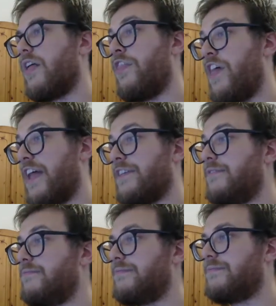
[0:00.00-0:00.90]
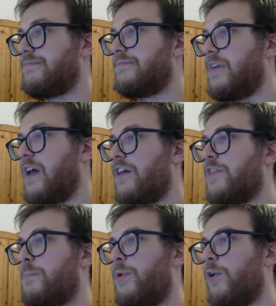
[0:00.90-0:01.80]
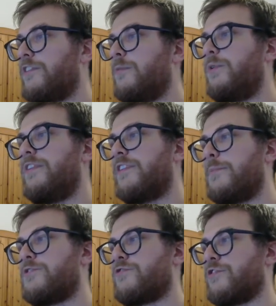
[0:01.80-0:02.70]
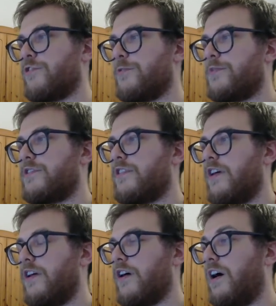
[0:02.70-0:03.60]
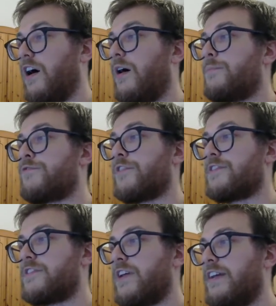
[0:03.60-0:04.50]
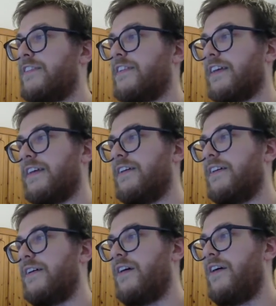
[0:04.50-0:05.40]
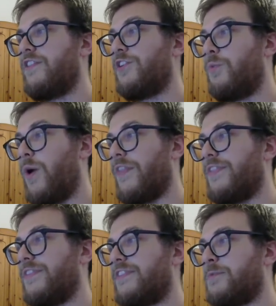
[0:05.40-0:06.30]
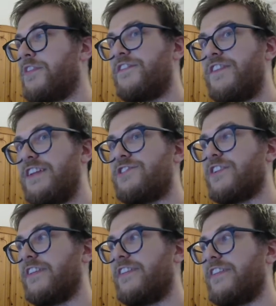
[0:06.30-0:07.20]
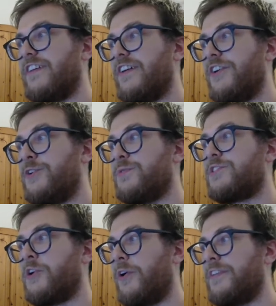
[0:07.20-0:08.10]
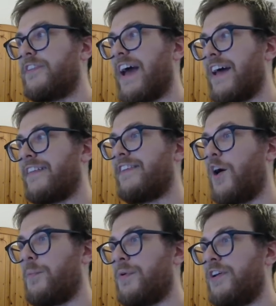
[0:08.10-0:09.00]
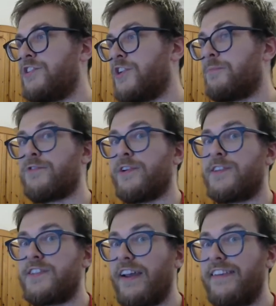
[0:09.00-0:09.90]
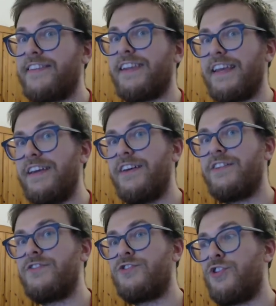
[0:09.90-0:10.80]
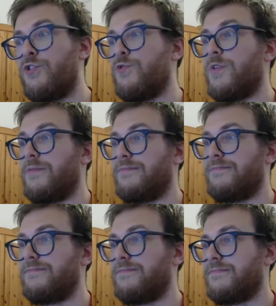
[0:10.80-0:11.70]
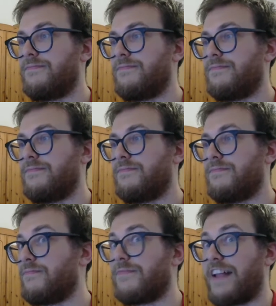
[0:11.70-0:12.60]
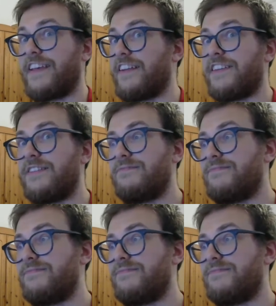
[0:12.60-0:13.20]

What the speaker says: Then, the possible symmetry groups are precisely the ones with features whose cost adds up to precisely 2. That's it.